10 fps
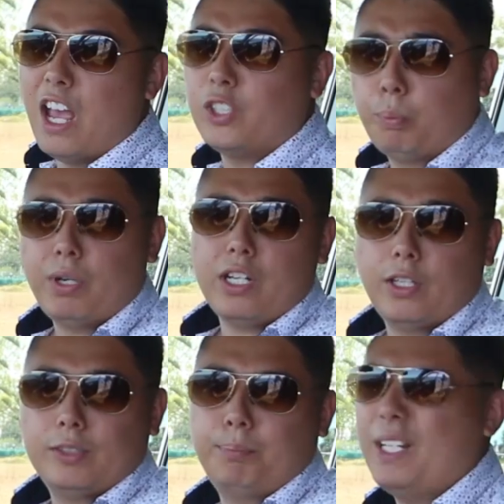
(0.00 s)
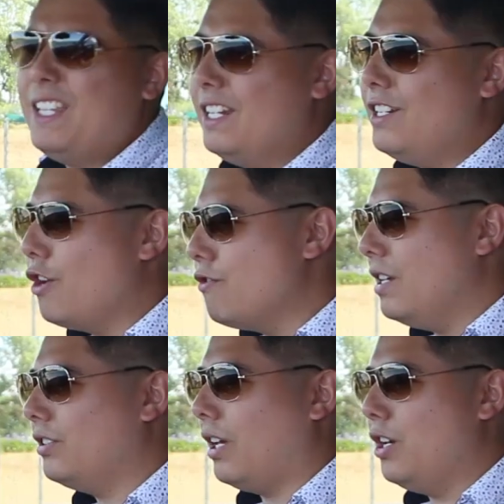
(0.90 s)
is pretty good, but again, you know,
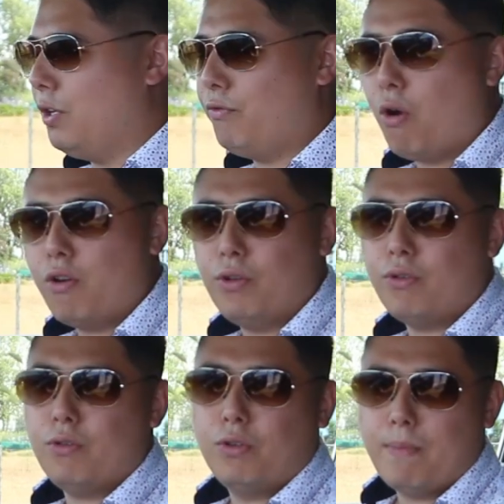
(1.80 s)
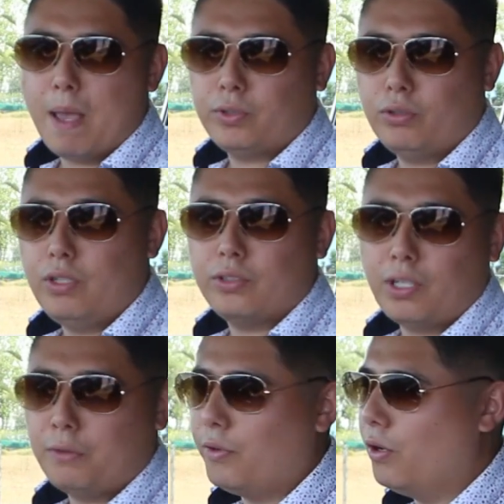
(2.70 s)
these days you've got your Google Maps on your
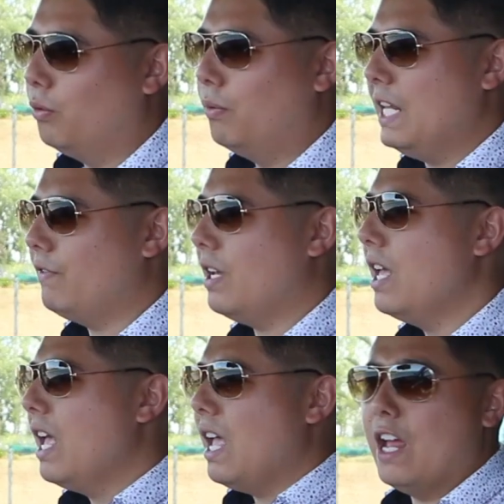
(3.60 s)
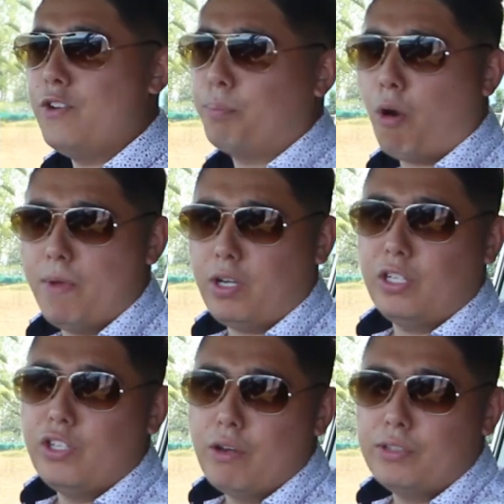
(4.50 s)
cell phone or whatever, and you're probably
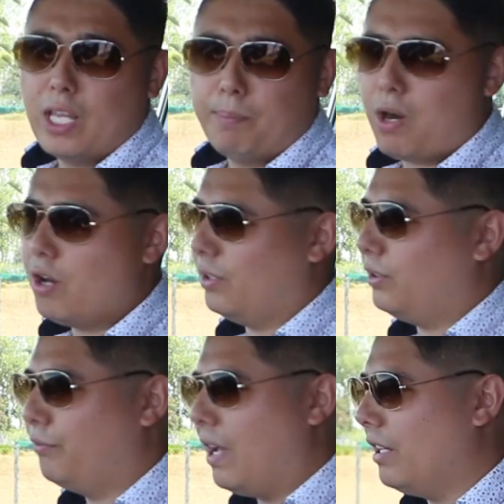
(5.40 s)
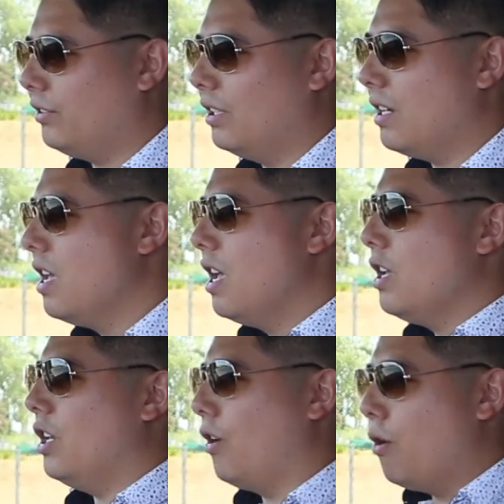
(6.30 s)
going to use that because it's faster.
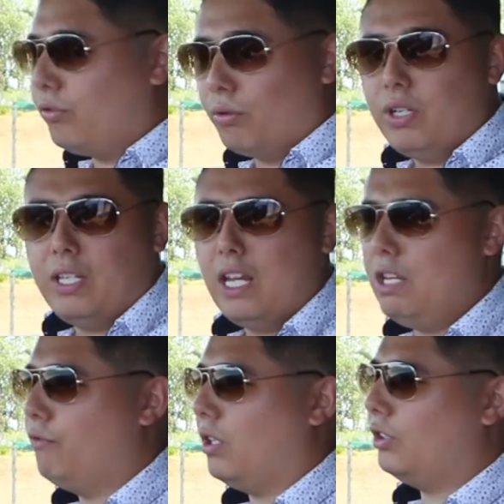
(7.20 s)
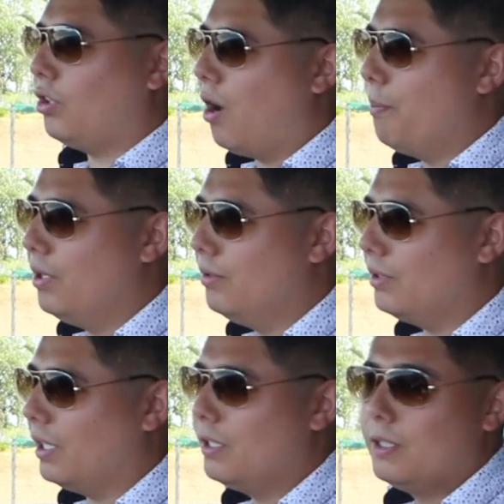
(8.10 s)
You know, through here you've got to type
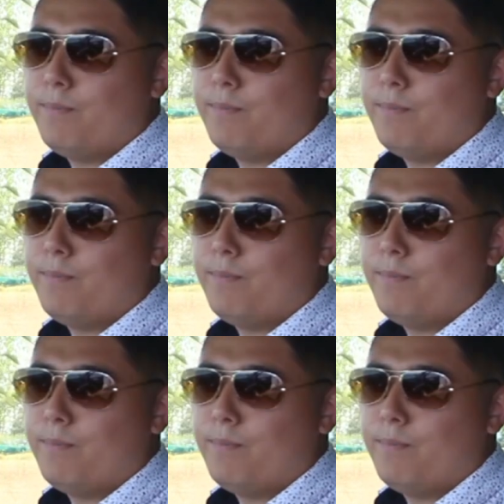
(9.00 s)
in the